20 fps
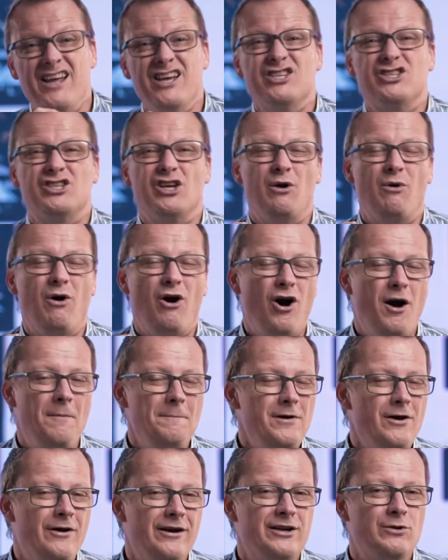so
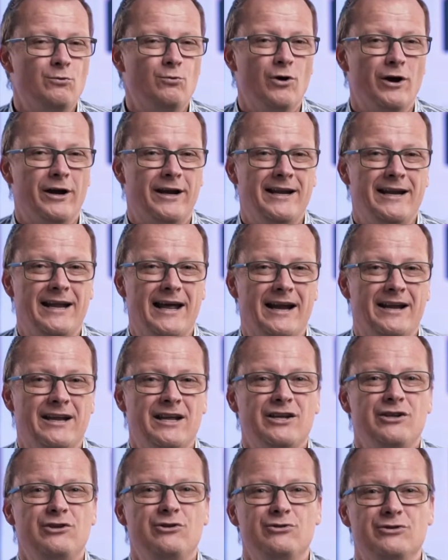I'm going to work it out
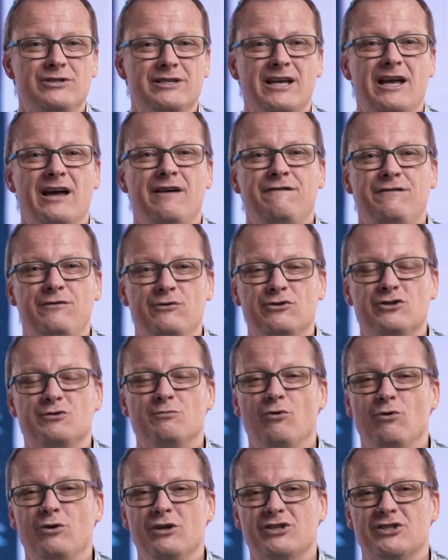using a few
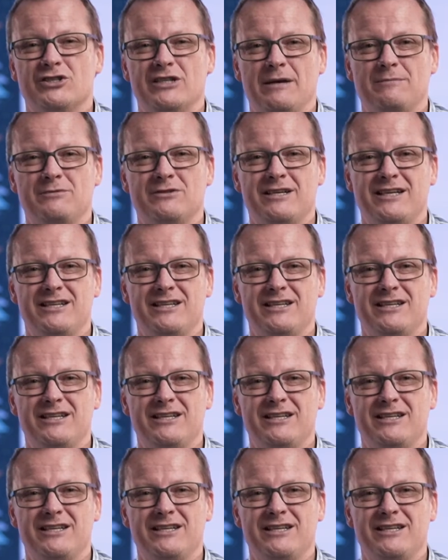smaller steps